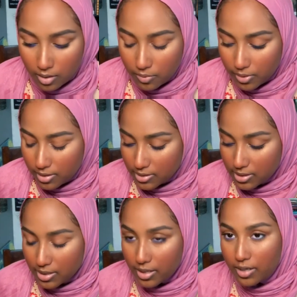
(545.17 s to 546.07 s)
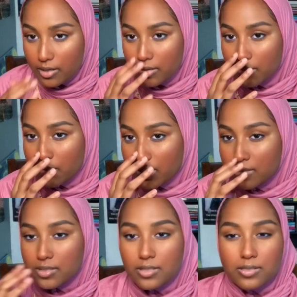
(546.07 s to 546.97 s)
What else is there? What
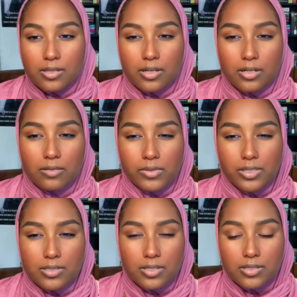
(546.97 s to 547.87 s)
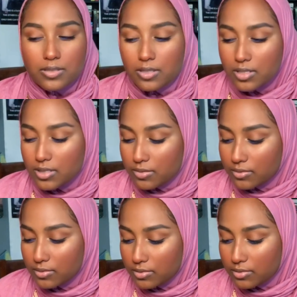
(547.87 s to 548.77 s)
else is there? What else is there?
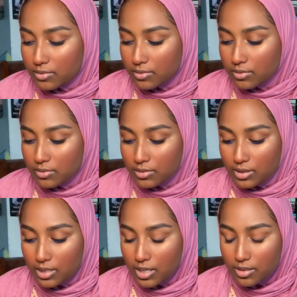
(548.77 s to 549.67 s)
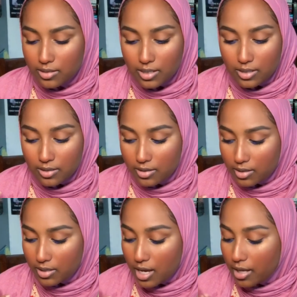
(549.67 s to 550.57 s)

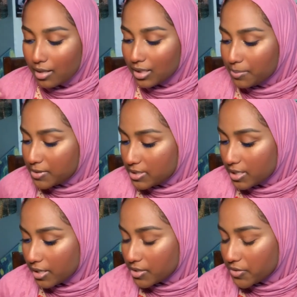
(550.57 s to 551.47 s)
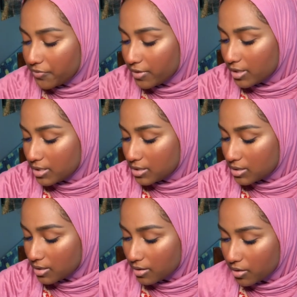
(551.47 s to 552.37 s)
That. Lipstick. So for this,
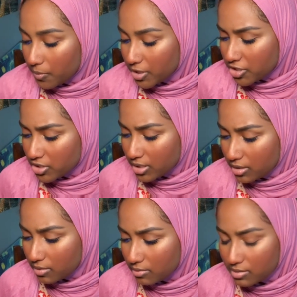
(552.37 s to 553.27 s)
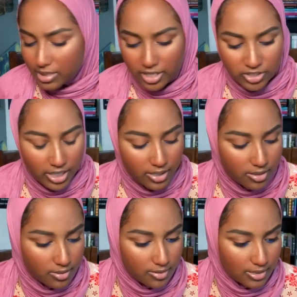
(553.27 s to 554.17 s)
the question /
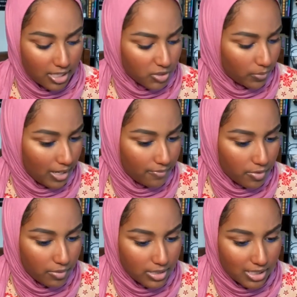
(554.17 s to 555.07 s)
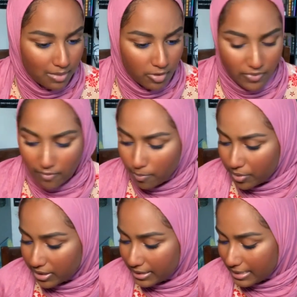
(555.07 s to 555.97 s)
answer / whatever was name your favorite
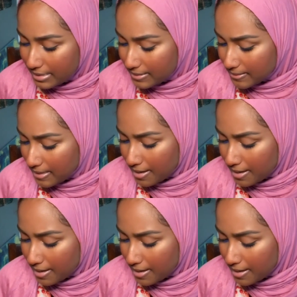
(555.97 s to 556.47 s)
book, Kiss.